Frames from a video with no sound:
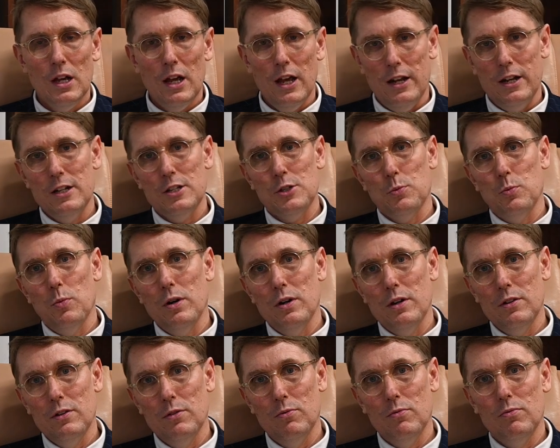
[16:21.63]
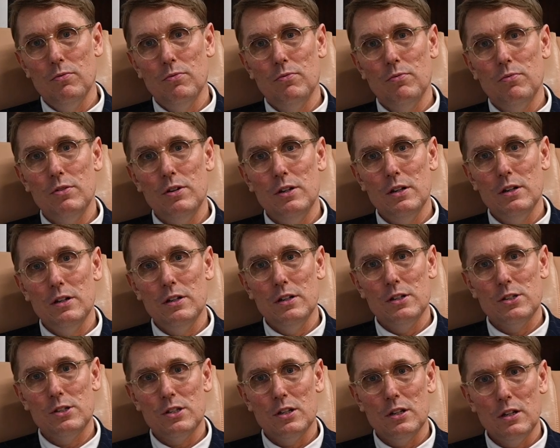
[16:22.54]
and that's one of the really
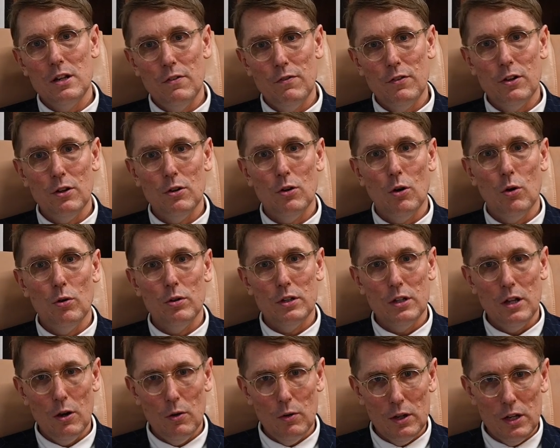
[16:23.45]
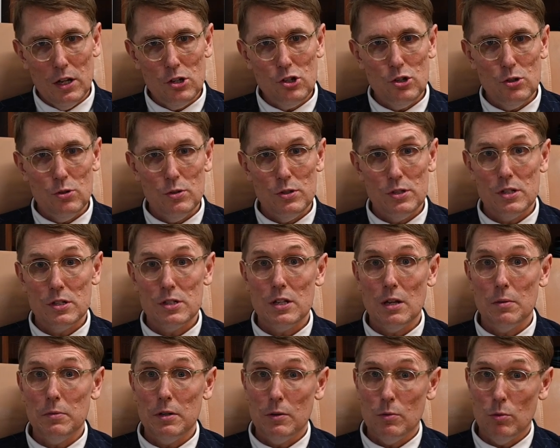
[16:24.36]
significant ongoing issues, and
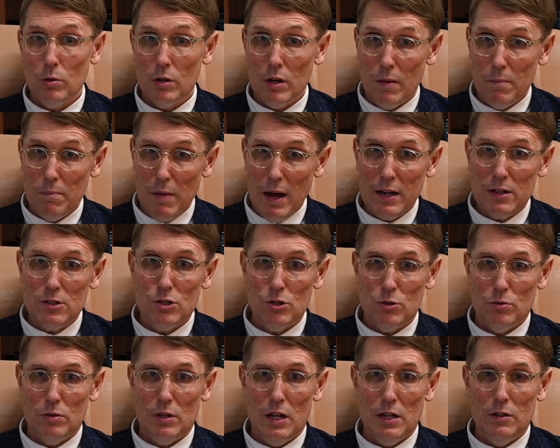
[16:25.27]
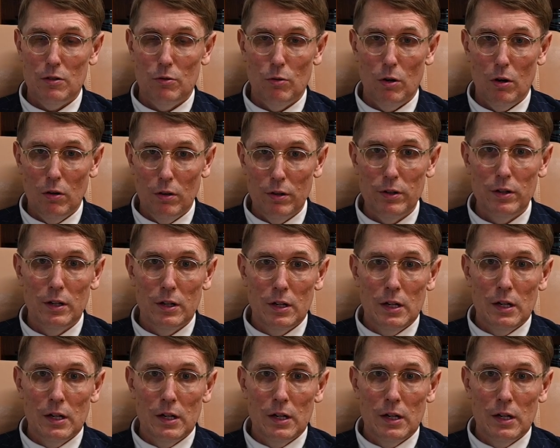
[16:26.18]
something we'll come back to later on